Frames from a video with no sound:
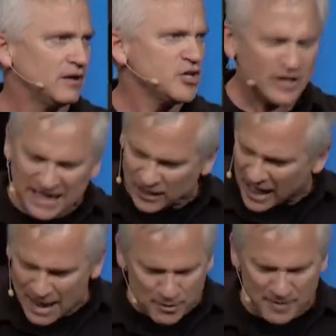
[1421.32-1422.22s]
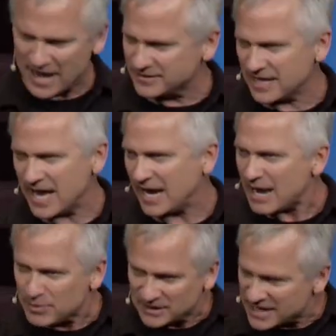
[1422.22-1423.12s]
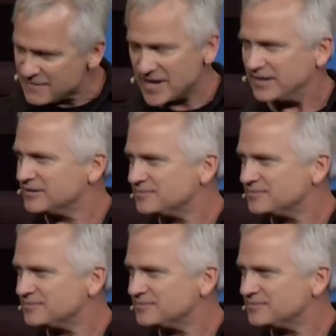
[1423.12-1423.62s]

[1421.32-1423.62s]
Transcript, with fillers: You can clap about that. I believe it.